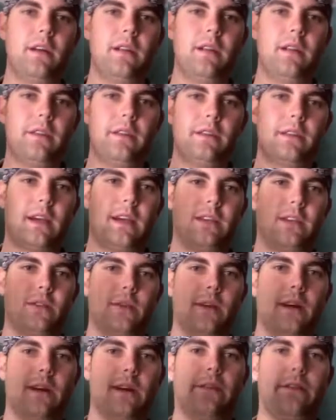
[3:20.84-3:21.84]
these guys are a
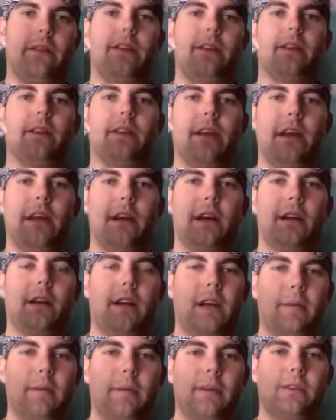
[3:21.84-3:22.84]
lot of fun to take on
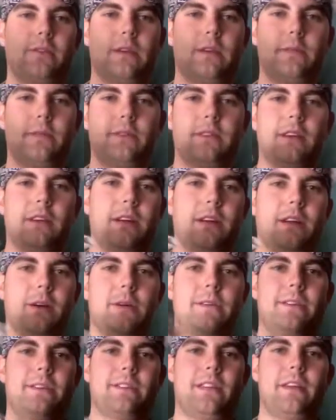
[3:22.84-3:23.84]
camping trips. I know
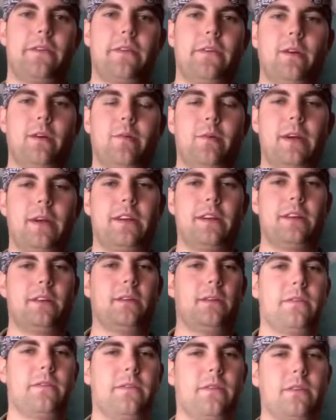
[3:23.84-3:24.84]
it's not very
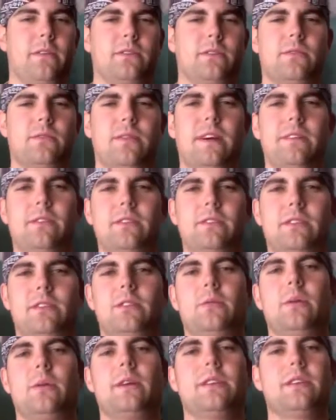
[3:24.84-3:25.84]
practical for a survival
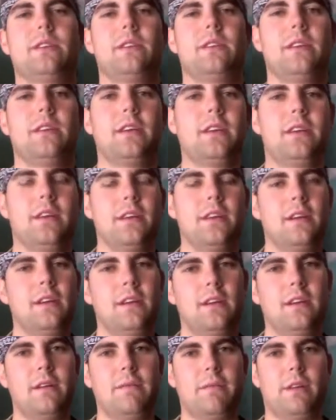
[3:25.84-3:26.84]
situation
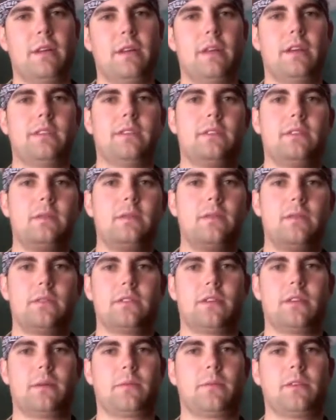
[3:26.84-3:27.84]
unless you for
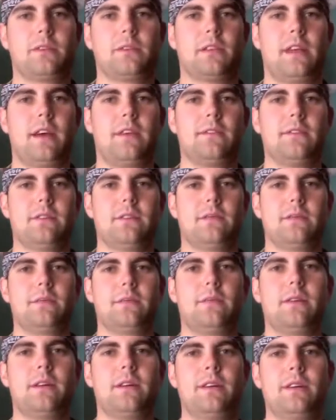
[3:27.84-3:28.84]
some reason have some
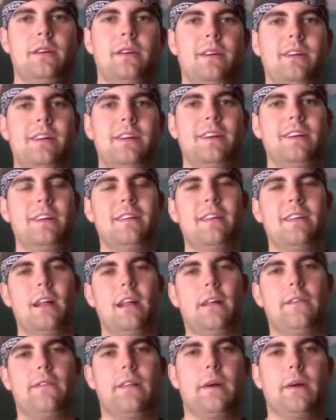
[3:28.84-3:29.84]

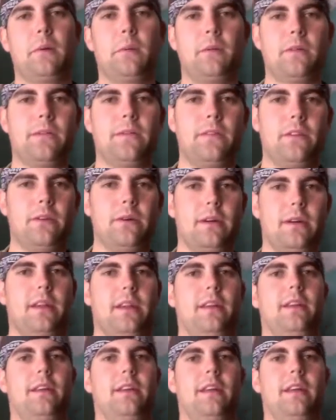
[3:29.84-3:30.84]
highly flammable fluid
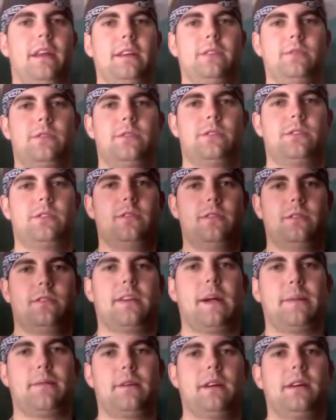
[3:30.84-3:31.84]
and an extra shirt to
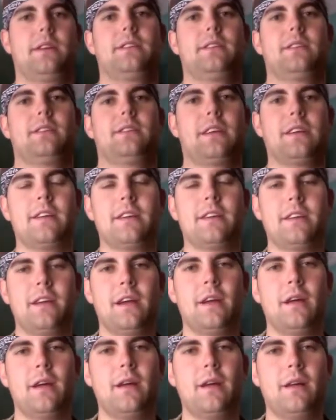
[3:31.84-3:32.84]
wrap around a stick.
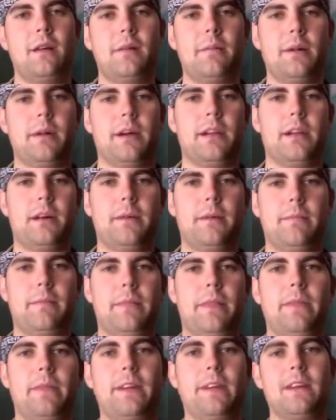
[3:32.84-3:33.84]
But
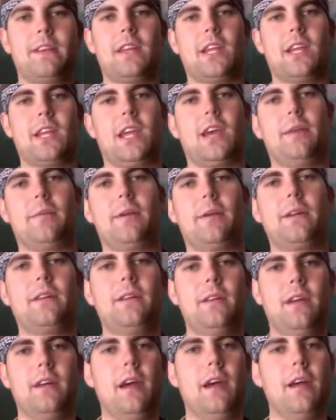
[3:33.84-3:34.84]
they're fun to take camping
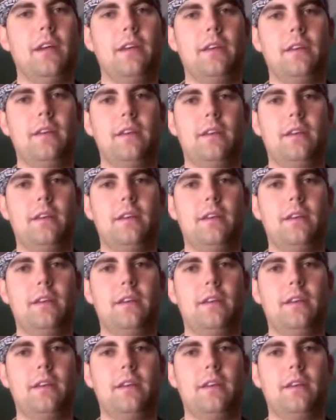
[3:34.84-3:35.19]
and